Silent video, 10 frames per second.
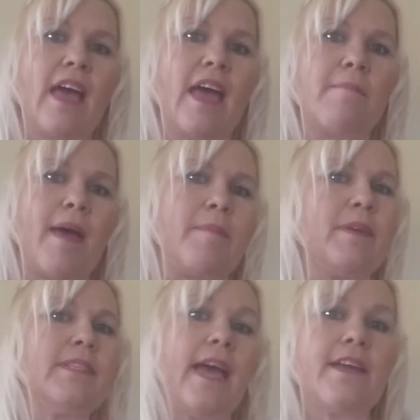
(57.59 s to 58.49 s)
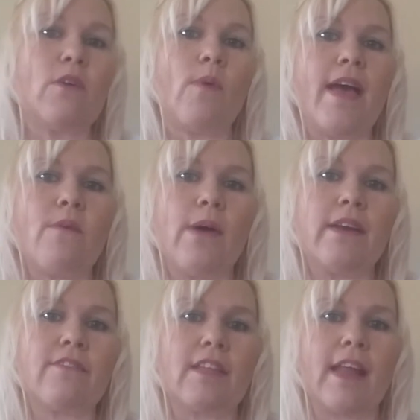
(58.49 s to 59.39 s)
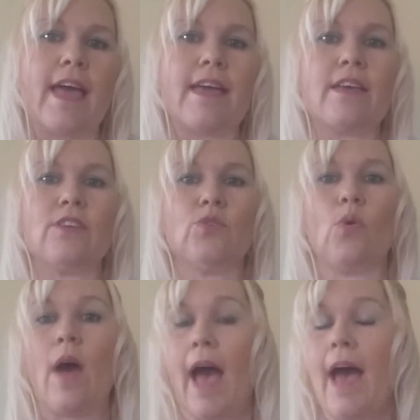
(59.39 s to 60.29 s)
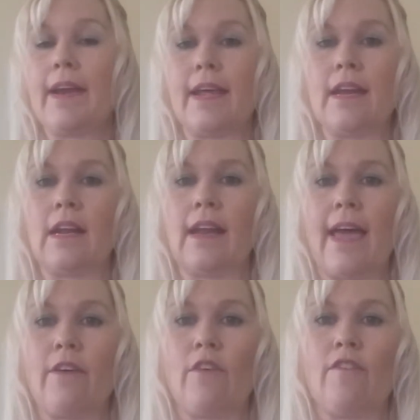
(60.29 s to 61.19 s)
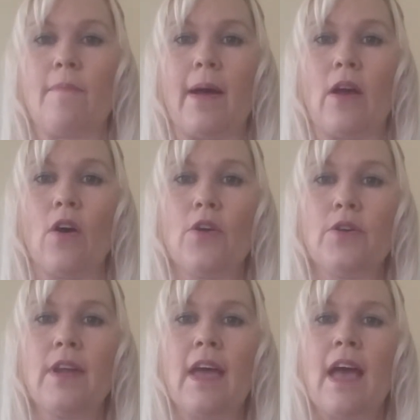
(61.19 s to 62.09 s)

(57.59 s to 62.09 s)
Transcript: and maybe take away one of the layers or add in a layer of my own.